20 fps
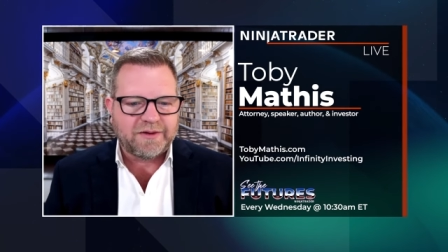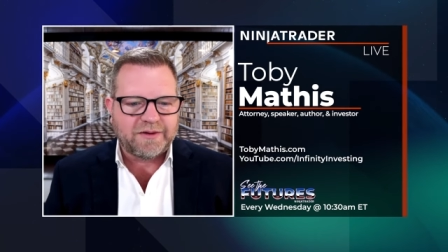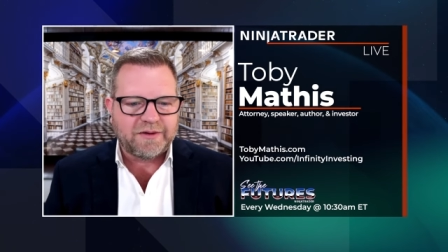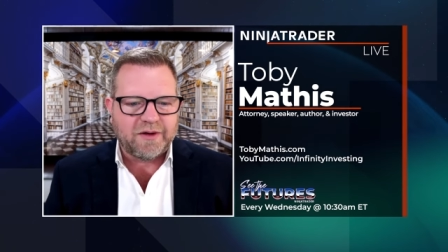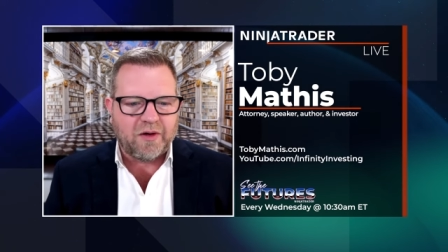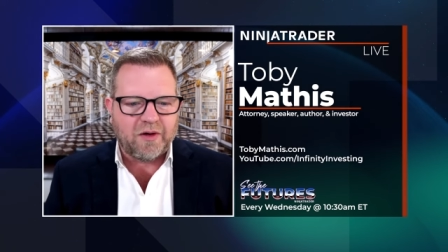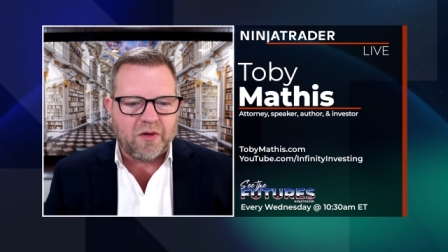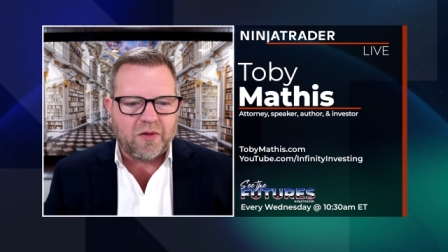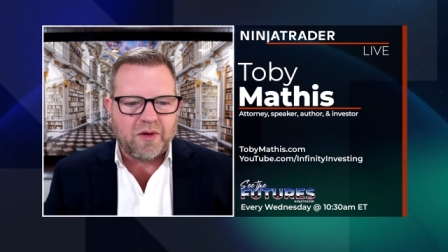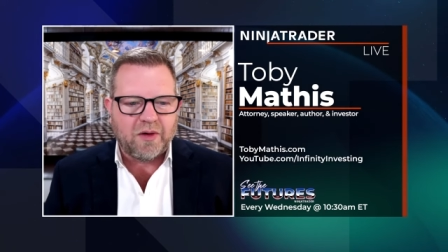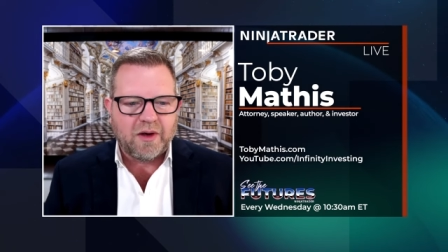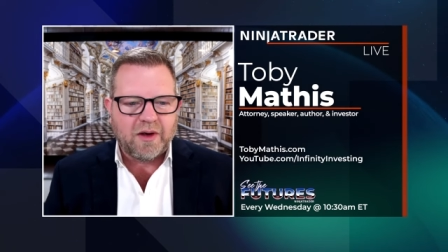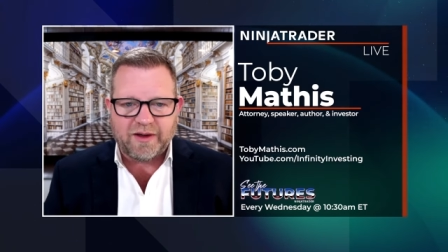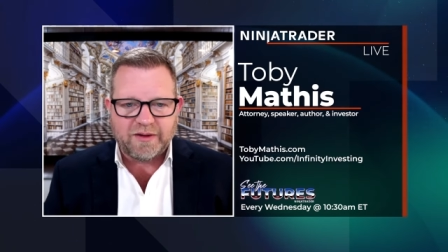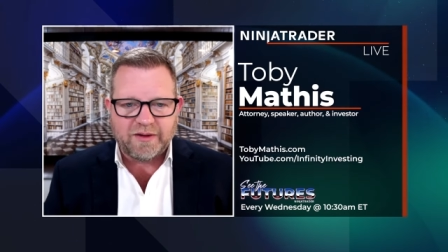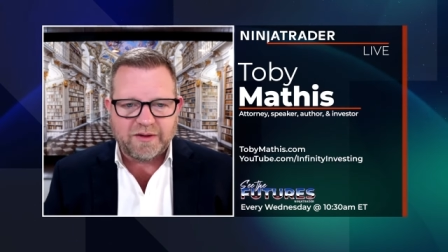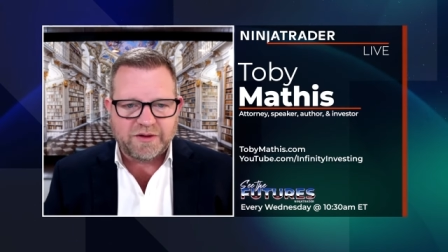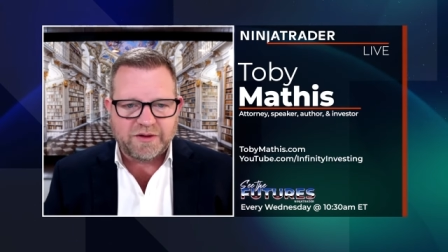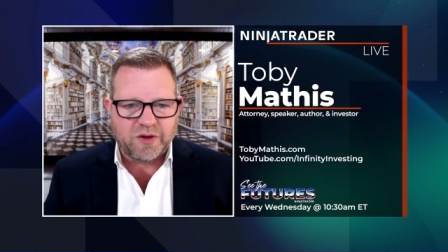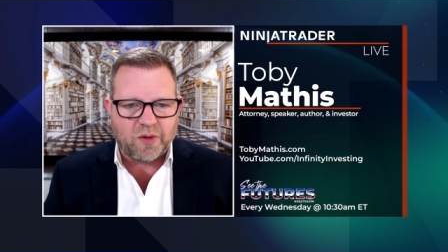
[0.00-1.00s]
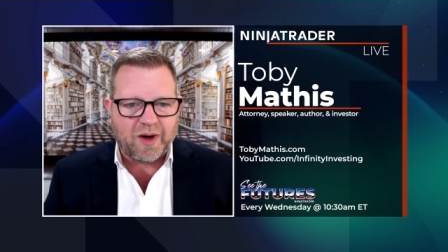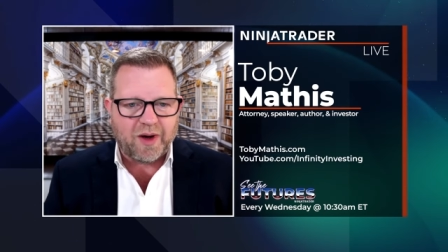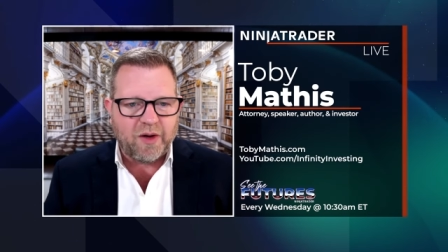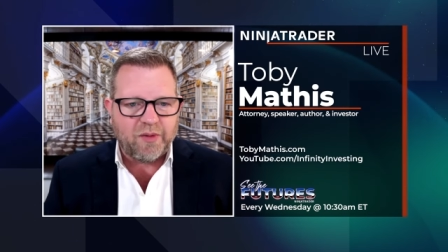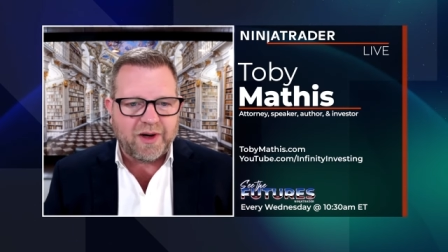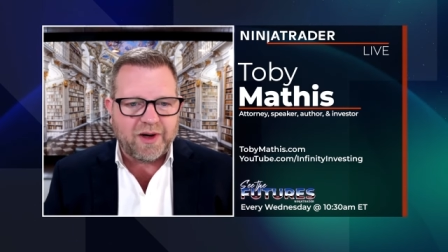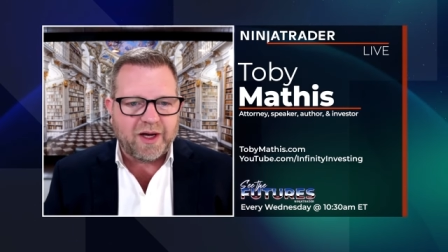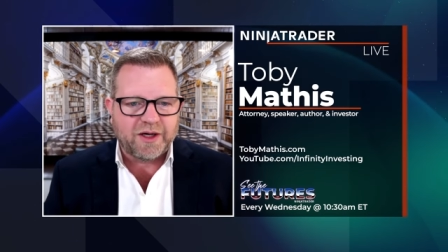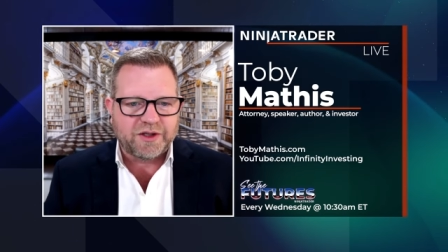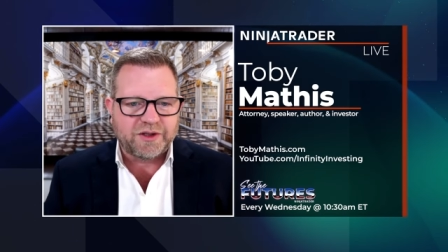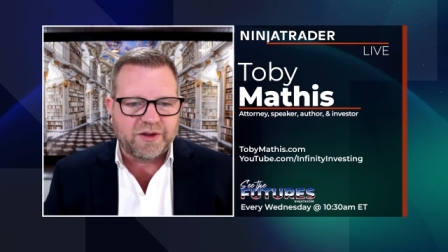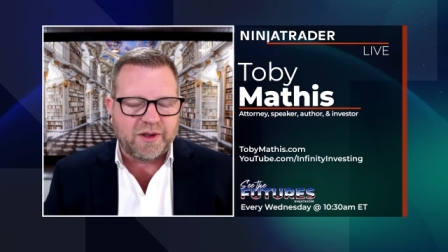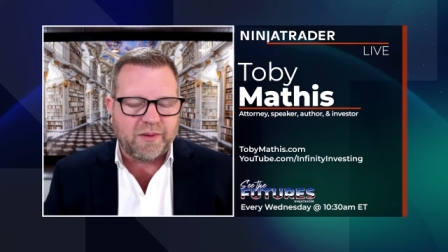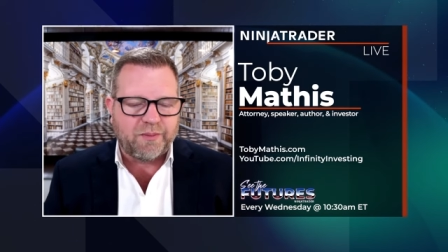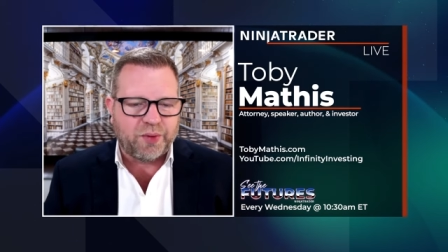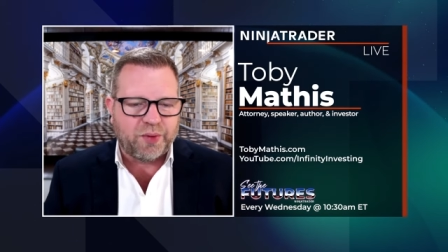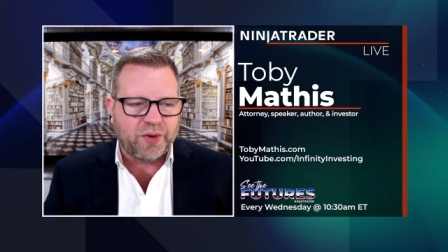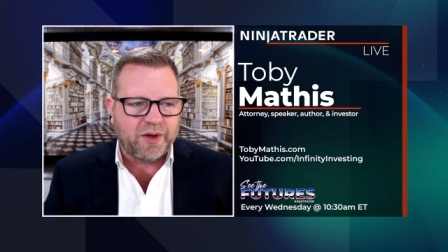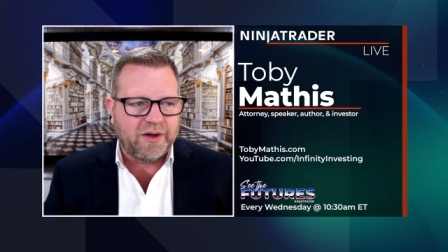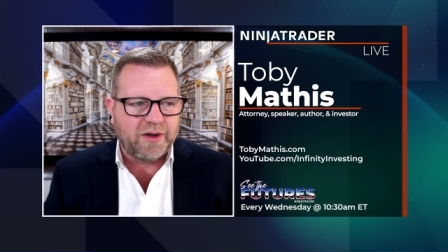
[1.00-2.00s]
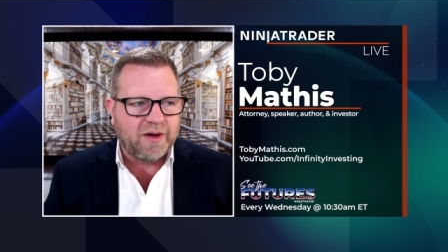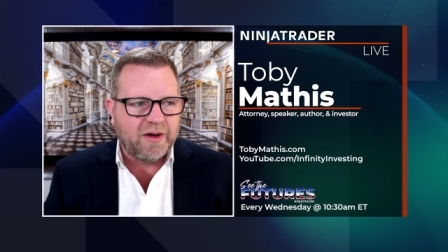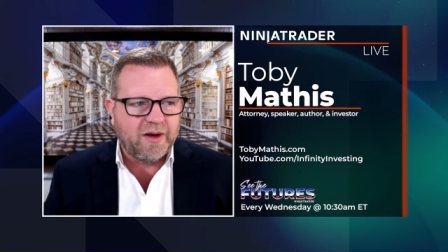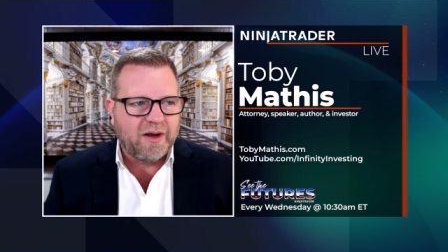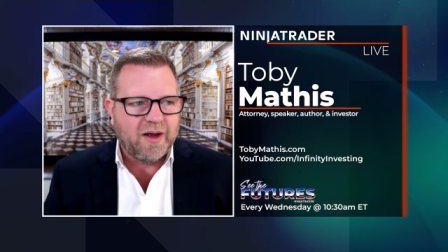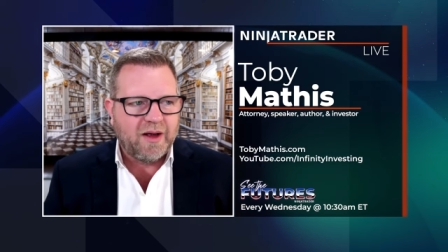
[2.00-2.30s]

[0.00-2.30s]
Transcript: So, so I would actually put